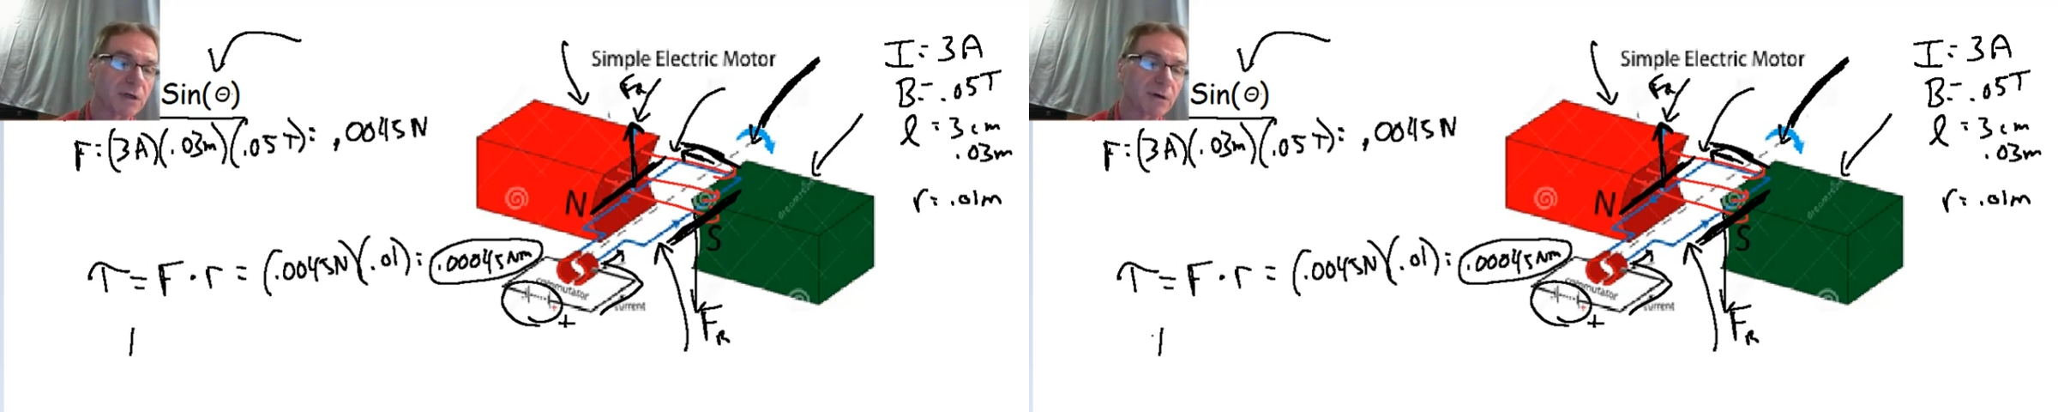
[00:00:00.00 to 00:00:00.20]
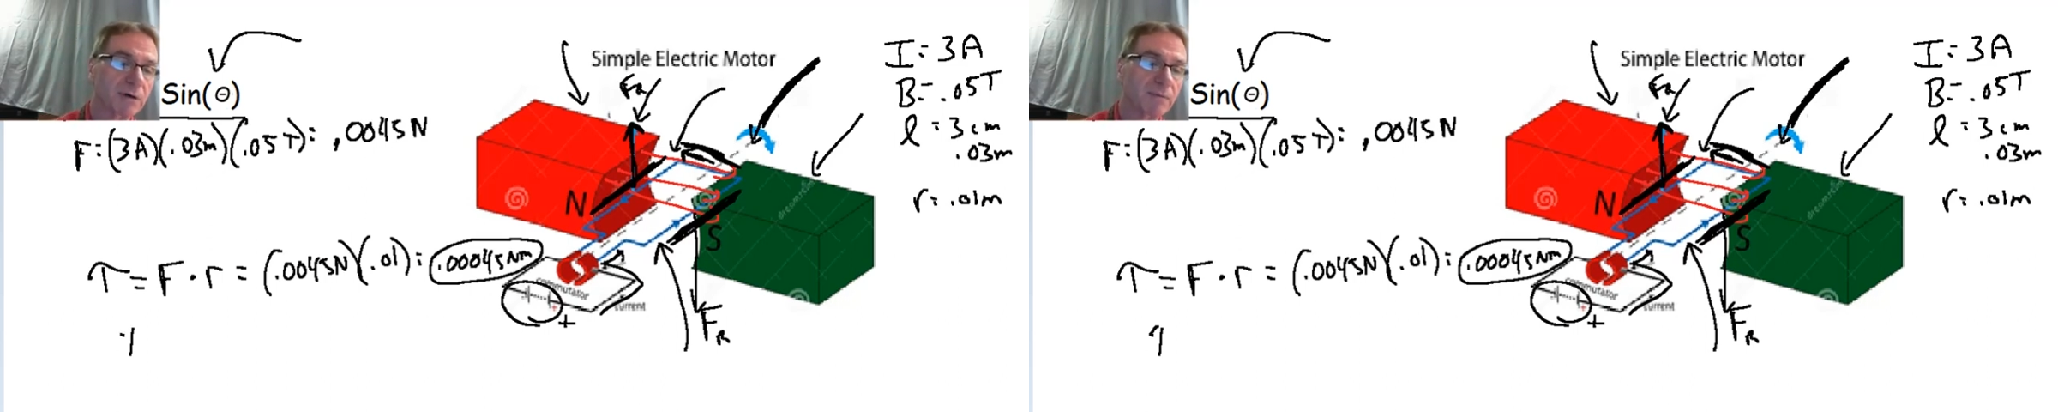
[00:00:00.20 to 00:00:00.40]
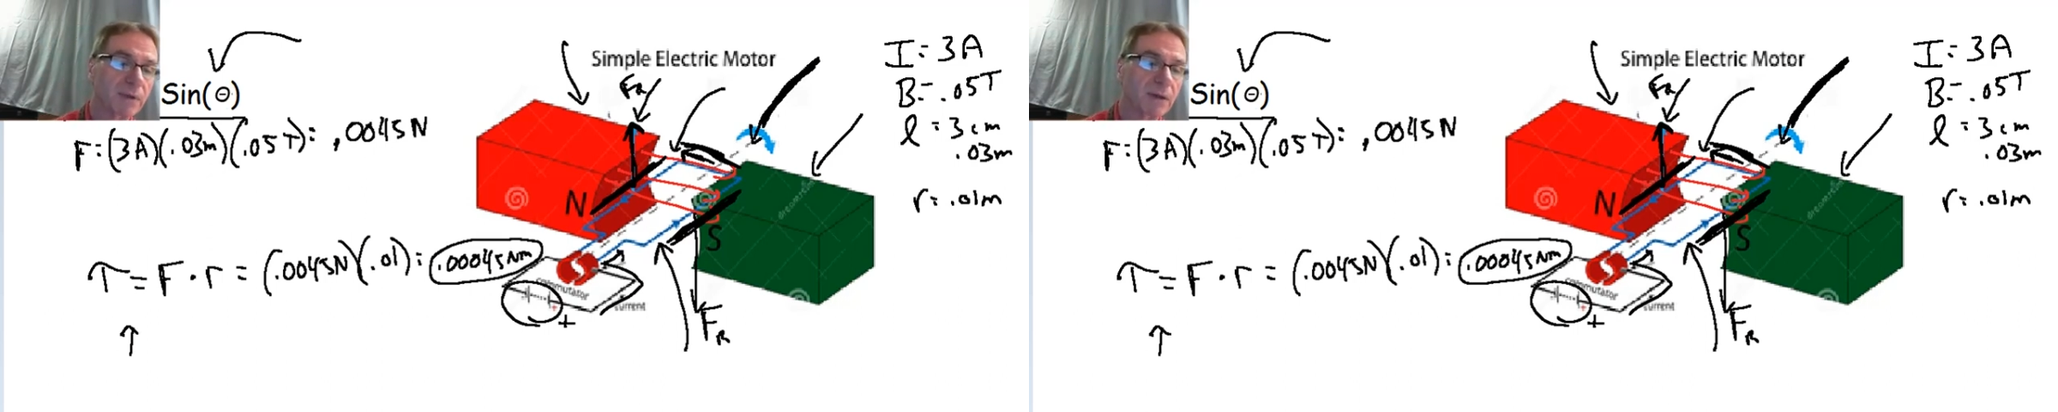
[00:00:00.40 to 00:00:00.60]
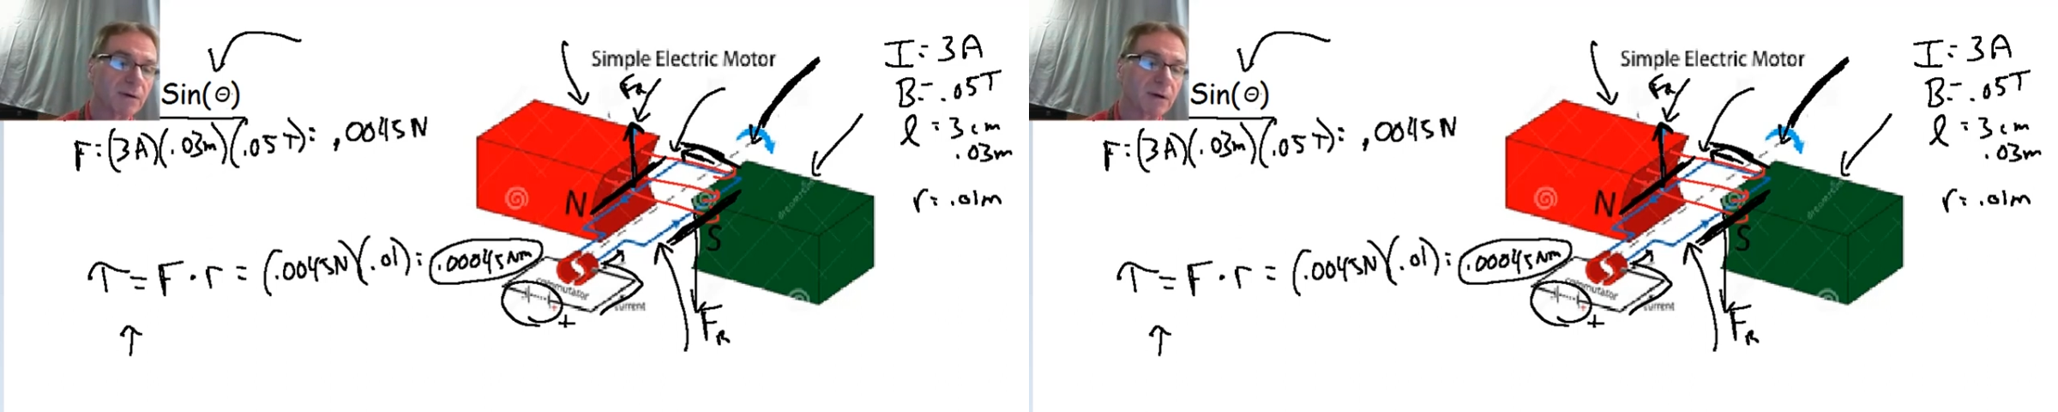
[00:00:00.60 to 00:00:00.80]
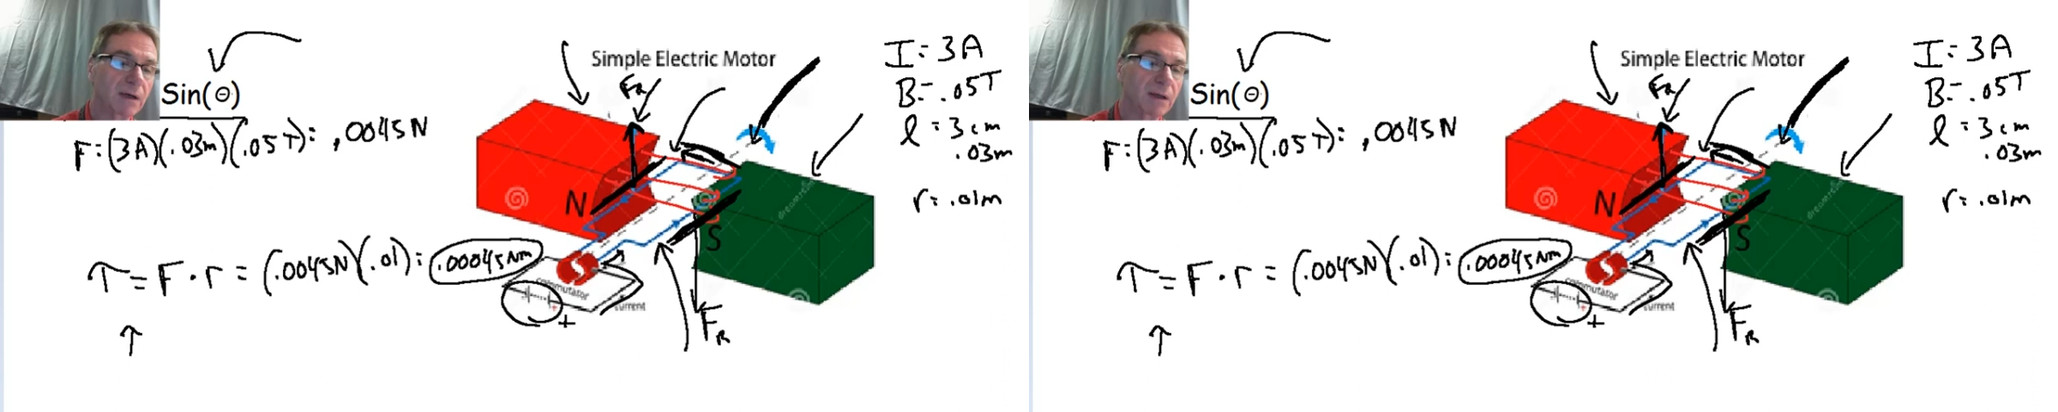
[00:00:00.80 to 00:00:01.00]
here,
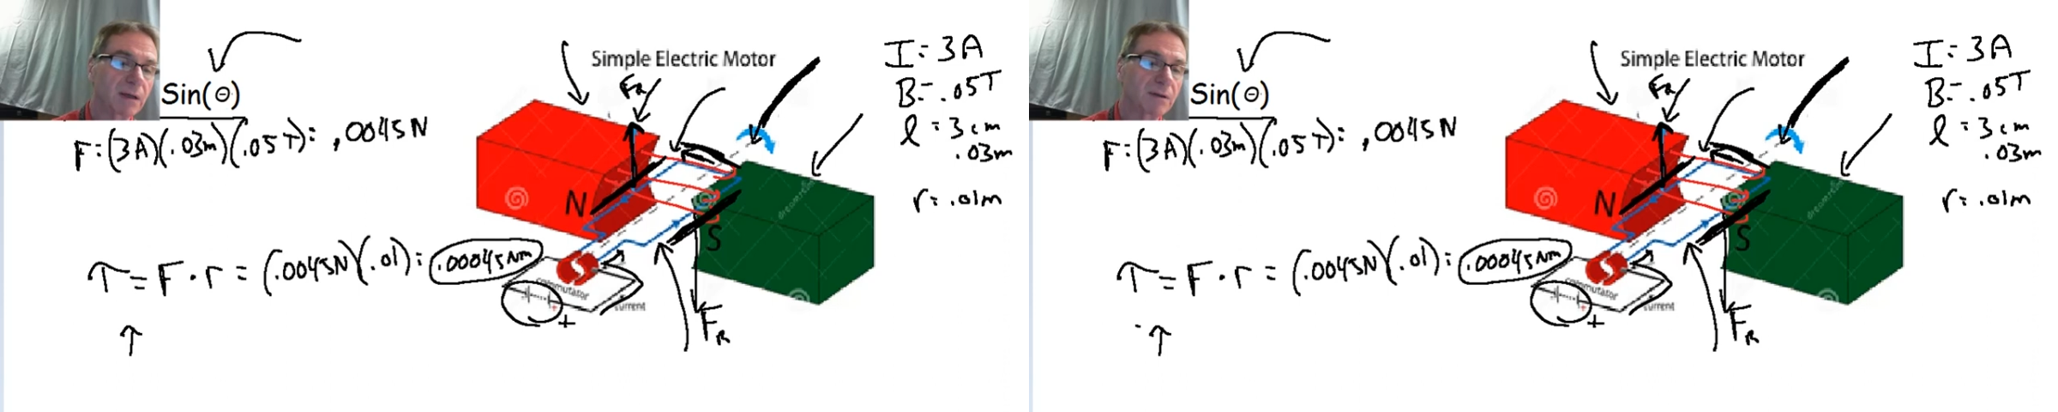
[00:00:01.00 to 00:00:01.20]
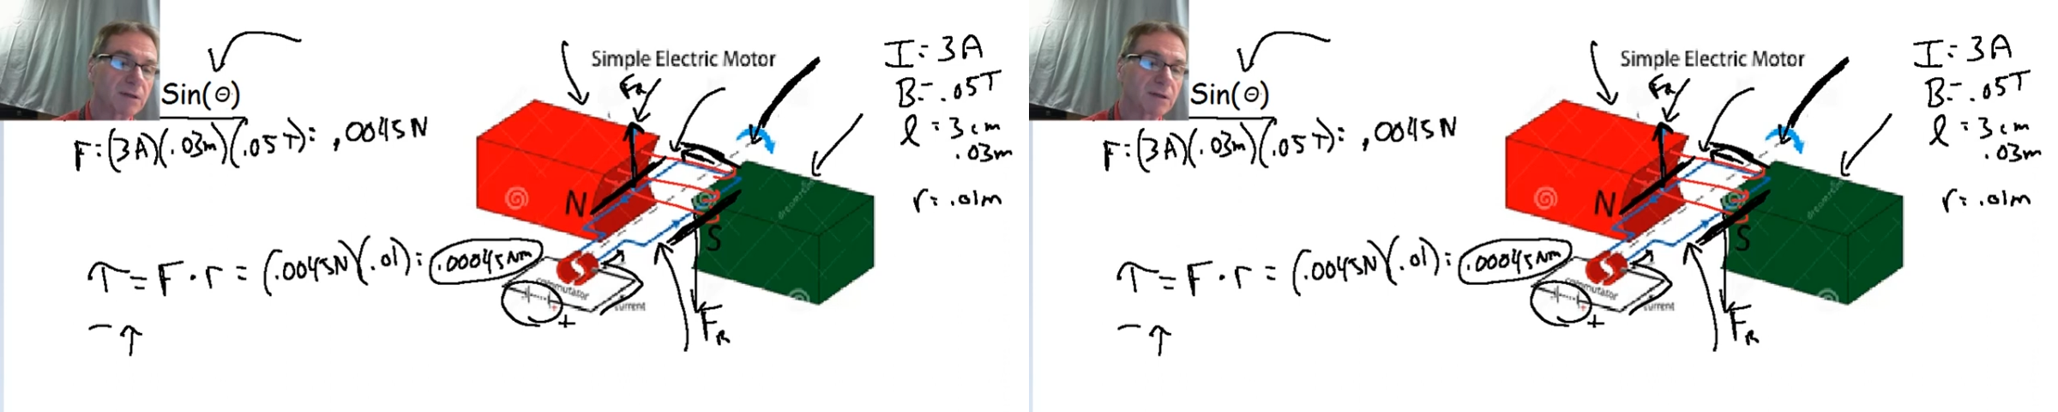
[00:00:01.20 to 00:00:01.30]
right?